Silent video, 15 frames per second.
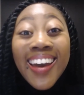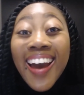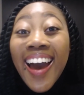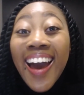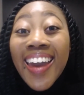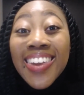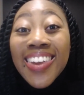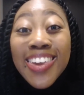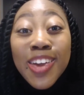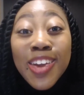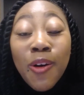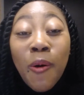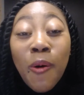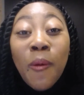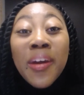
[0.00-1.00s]

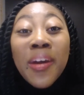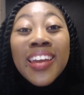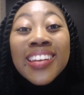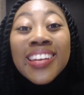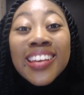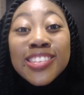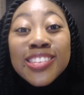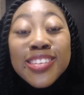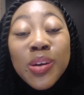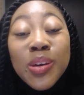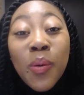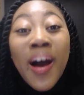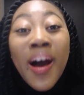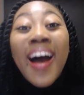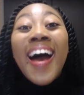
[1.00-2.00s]
Aiko
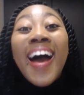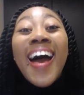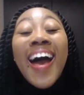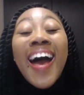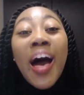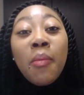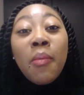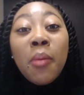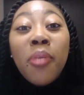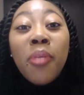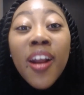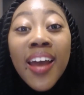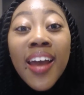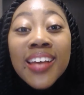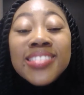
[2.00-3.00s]
indektiwa ama
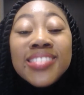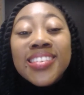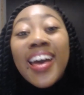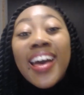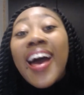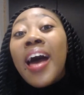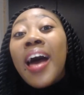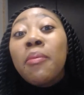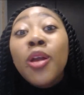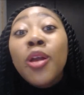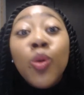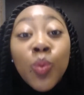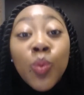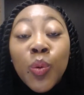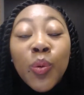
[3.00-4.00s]
product
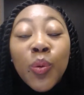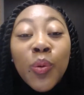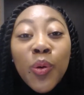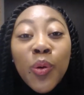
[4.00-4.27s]
abelungu.